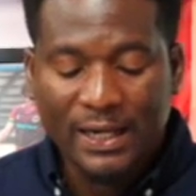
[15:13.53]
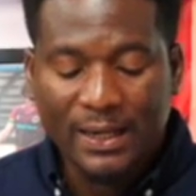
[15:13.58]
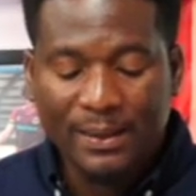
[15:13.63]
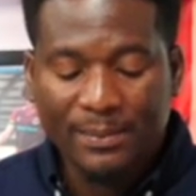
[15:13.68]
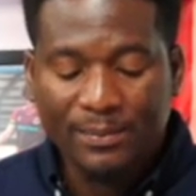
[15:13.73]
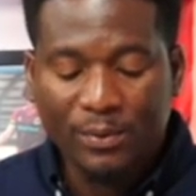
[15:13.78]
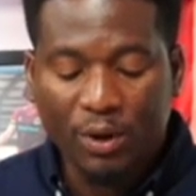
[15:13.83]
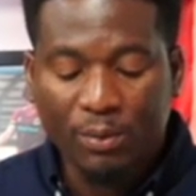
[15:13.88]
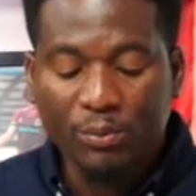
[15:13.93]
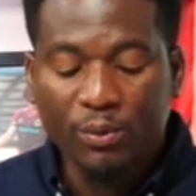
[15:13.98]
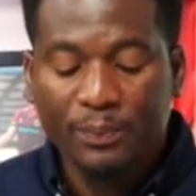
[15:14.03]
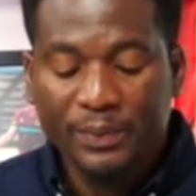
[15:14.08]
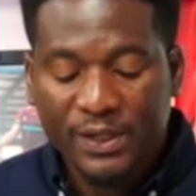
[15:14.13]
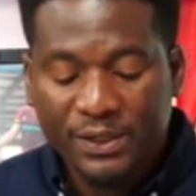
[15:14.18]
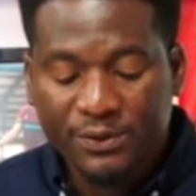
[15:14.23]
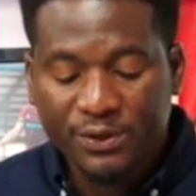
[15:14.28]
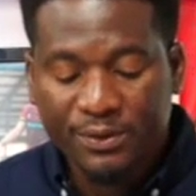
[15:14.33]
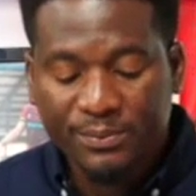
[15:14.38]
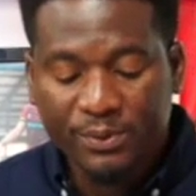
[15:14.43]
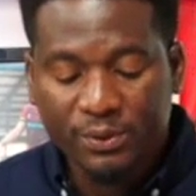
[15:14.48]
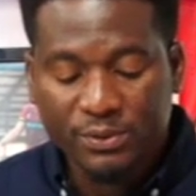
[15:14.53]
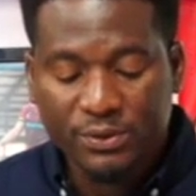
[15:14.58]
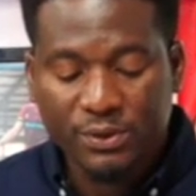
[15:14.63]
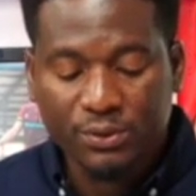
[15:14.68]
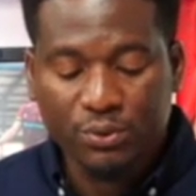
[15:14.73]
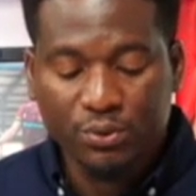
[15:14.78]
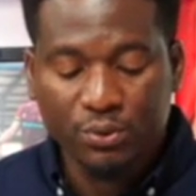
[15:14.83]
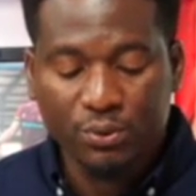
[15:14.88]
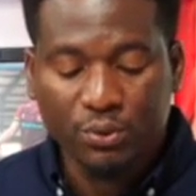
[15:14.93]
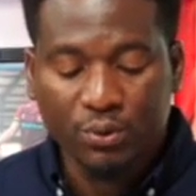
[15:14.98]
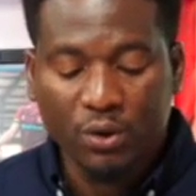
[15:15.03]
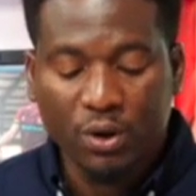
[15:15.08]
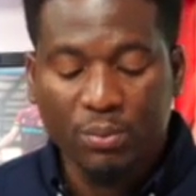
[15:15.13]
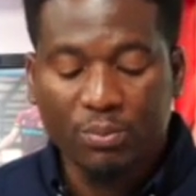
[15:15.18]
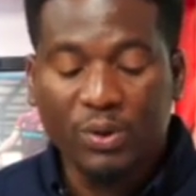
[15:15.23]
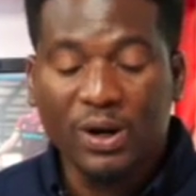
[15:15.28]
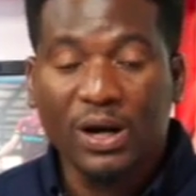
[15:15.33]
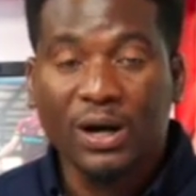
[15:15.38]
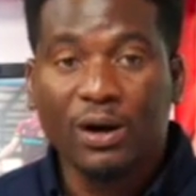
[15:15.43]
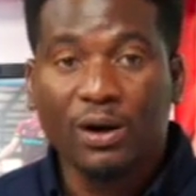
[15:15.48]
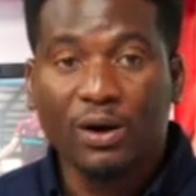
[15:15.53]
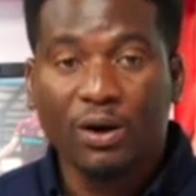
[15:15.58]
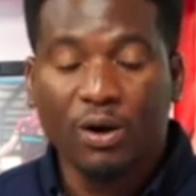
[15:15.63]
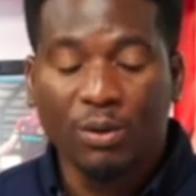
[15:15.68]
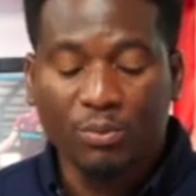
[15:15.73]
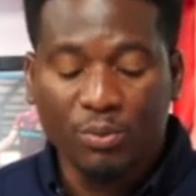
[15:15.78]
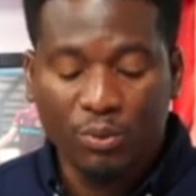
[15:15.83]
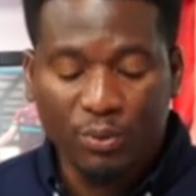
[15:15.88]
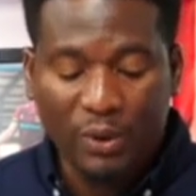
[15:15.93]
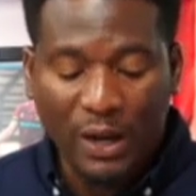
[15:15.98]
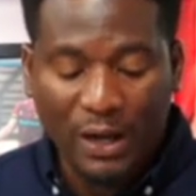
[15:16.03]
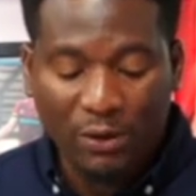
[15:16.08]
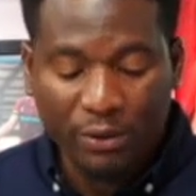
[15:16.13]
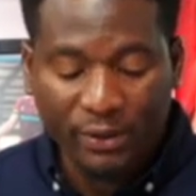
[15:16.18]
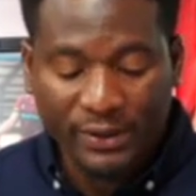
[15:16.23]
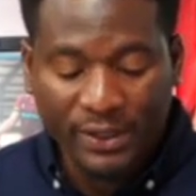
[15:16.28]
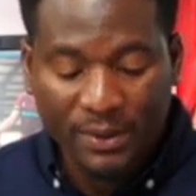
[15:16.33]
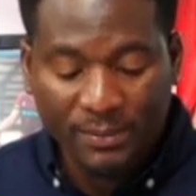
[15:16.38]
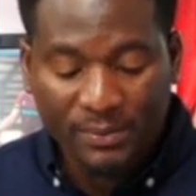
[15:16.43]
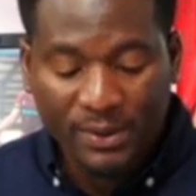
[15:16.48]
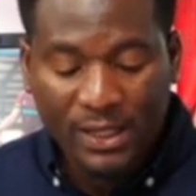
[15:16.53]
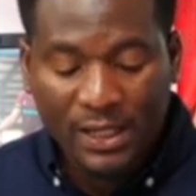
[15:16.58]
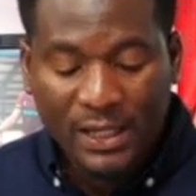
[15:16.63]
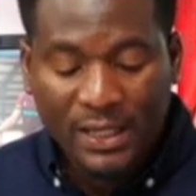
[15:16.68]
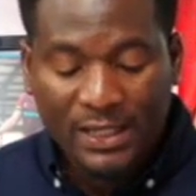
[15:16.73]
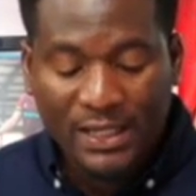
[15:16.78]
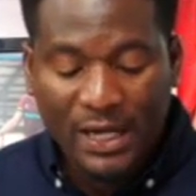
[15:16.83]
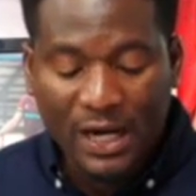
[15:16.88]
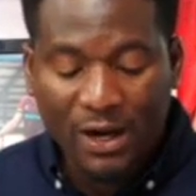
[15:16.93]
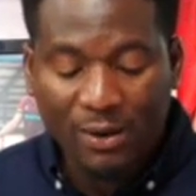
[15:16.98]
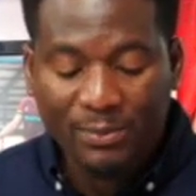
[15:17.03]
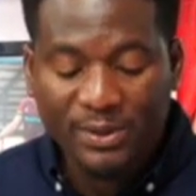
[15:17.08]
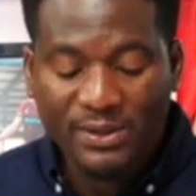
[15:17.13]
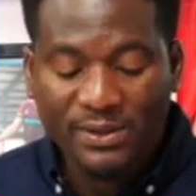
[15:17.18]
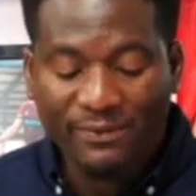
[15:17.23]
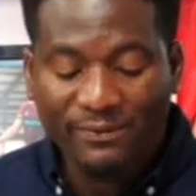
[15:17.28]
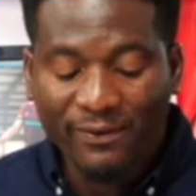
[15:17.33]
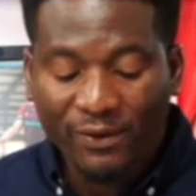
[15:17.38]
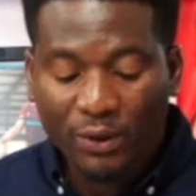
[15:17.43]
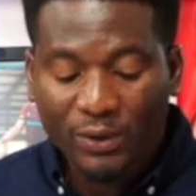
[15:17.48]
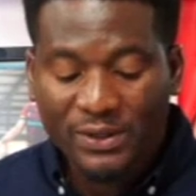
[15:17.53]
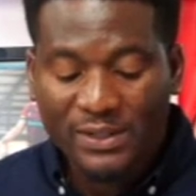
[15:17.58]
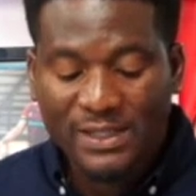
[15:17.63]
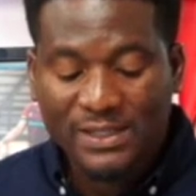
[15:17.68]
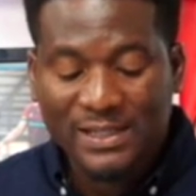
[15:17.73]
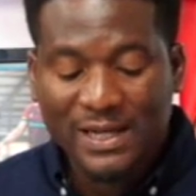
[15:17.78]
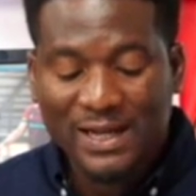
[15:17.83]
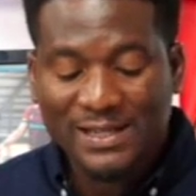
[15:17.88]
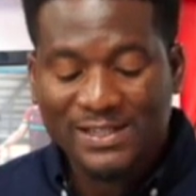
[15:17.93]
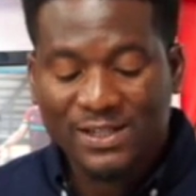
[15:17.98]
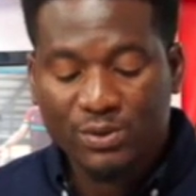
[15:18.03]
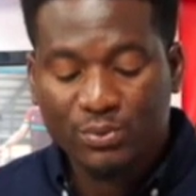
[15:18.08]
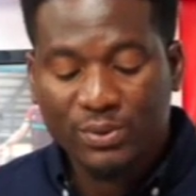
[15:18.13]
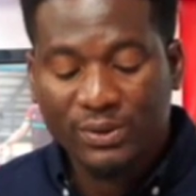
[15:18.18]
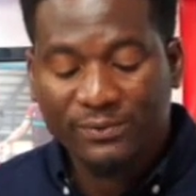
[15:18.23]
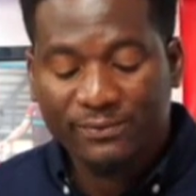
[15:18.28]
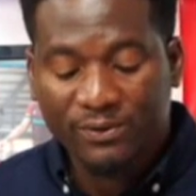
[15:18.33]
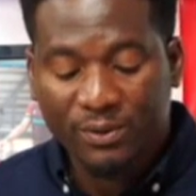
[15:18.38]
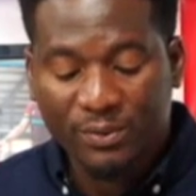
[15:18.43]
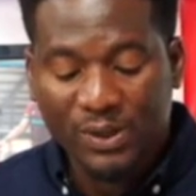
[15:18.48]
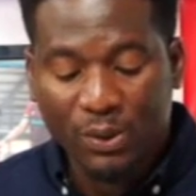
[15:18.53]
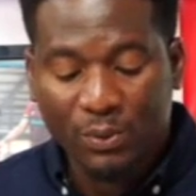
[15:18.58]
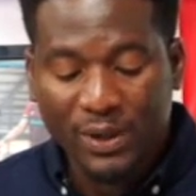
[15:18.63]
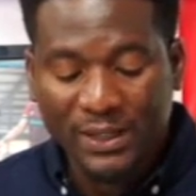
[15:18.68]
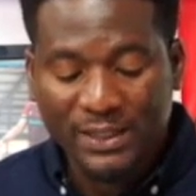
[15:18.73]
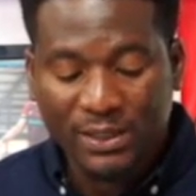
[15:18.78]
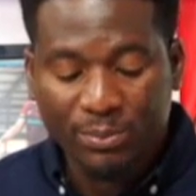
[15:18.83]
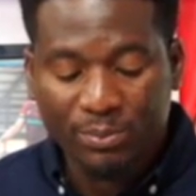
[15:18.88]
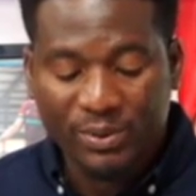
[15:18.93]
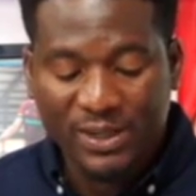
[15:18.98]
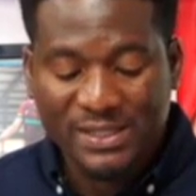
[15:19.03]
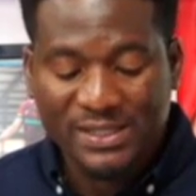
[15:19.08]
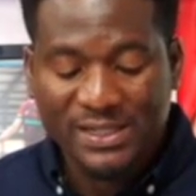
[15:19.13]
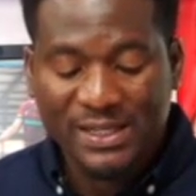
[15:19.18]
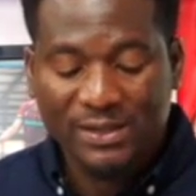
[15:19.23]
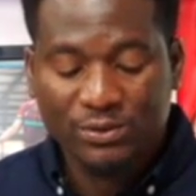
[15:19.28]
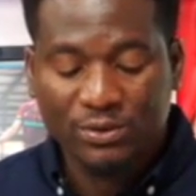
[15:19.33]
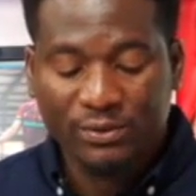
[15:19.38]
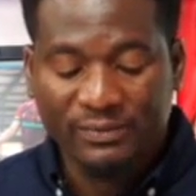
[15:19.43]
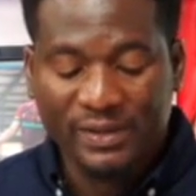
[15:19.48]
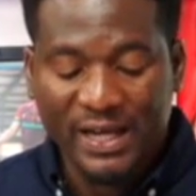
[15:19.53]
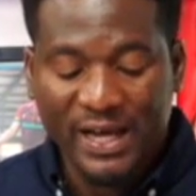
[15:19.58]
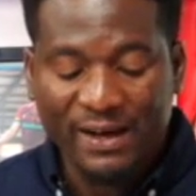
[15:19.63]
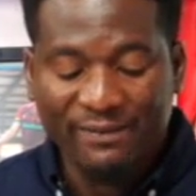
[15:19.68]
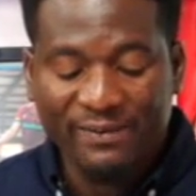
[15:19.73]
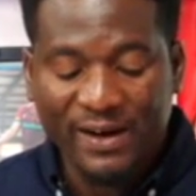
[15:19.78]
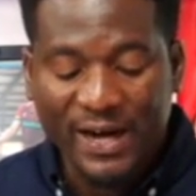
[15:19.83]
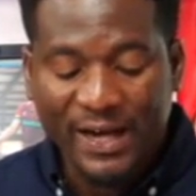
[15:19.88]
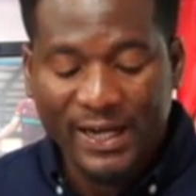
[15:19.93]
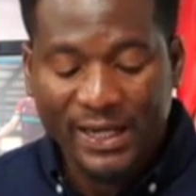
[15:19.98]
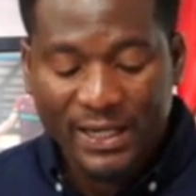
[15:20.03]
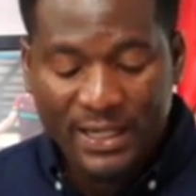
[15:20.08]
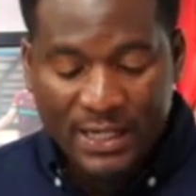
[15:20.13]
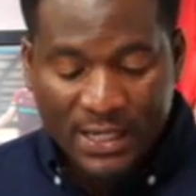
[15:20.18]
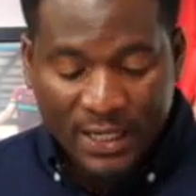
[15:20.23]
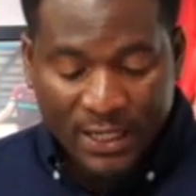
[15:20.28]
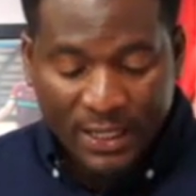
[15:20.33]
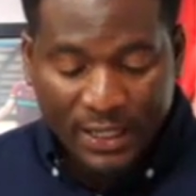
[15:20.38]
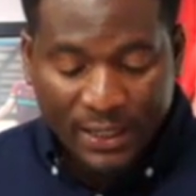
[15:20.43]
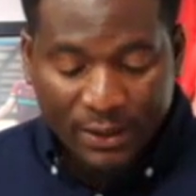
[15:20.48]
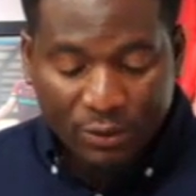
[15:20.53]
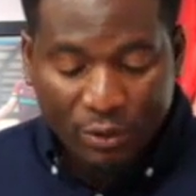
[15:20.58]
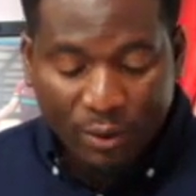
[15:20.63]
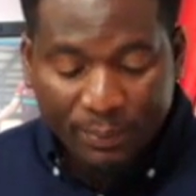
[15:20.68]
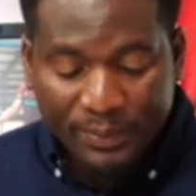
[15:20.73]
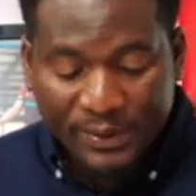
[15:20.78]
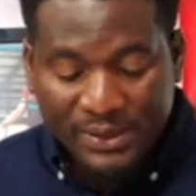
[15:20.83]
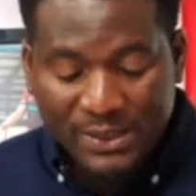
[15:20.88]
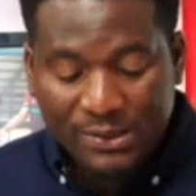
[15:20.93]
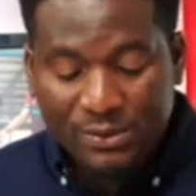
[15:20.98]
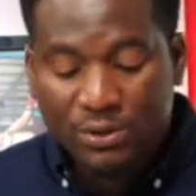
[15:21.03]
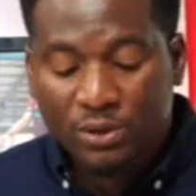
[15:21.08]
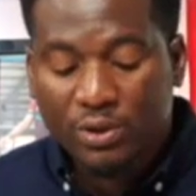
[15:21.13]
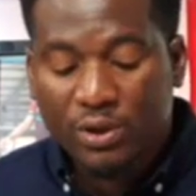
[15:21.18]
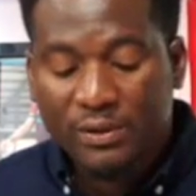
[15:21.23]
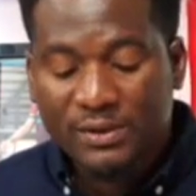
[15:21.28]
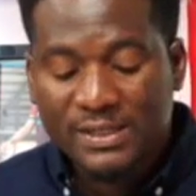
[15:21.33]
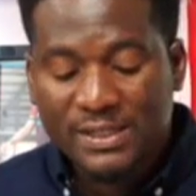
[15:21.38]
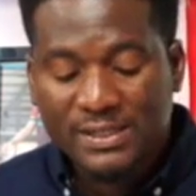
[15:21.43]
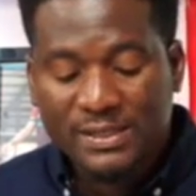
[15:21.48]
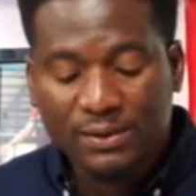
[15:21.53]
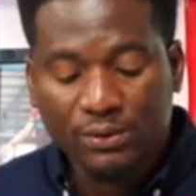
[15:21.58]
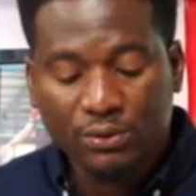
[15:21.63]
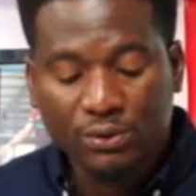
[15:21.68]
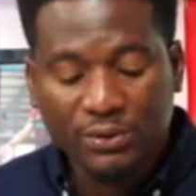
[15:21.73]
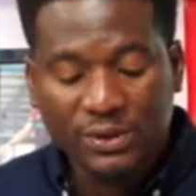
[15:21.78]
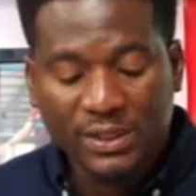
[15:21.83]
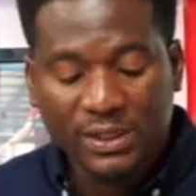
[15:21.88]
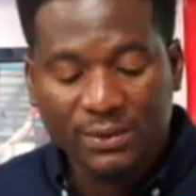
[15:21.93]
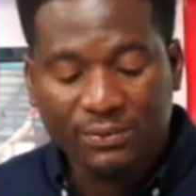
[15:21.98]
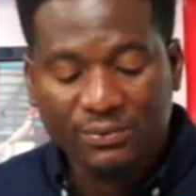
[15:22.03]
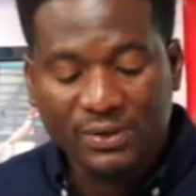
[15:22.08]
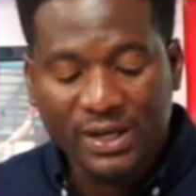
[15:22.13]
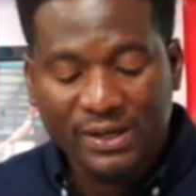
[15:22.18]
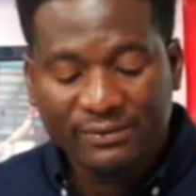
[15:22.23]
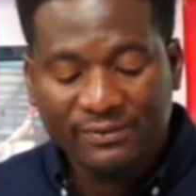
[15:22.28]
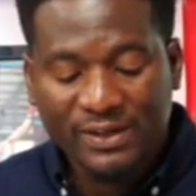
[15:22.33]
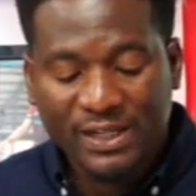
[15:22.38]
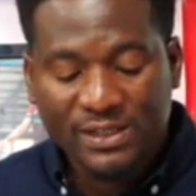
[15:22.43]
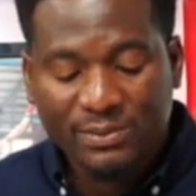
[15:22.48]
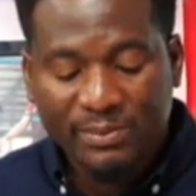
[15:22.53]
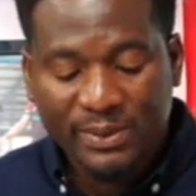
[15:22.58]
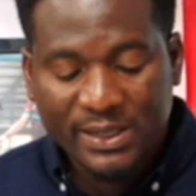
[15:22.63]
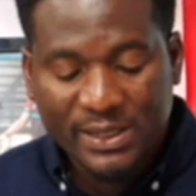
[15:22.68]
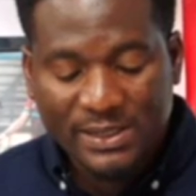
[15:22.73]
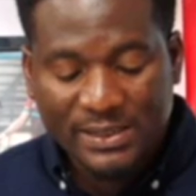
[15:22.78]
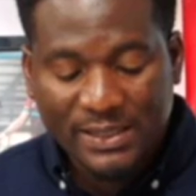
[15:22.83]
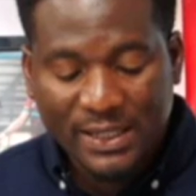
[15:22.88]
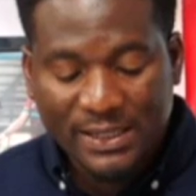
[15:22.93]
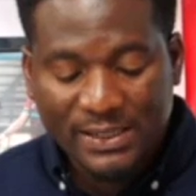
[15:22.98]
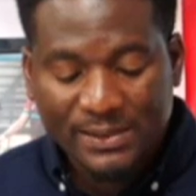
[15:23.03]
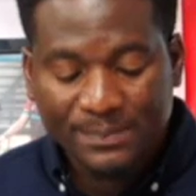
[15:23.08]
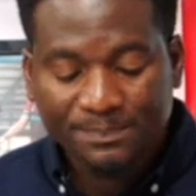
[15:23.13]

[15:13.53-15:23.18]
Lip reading: omo pay tribute to omo a omo ho akokim na omo se following discussions with Formula 1 the president of the FIA competent authorities including the relevant ministers